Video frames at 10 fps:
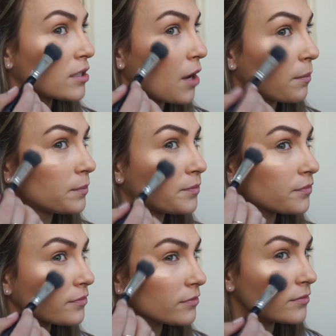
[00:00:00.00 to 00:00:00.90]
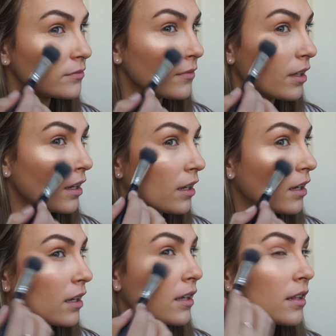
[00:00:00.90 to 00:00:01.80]
So
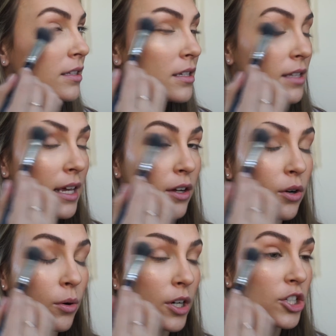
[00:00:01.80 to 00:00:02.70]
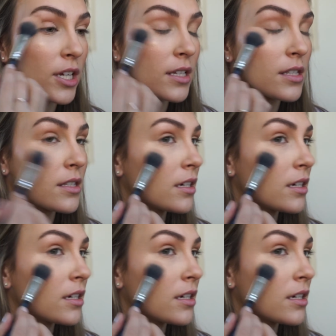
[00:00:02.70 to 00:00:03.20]
this is a gorgeous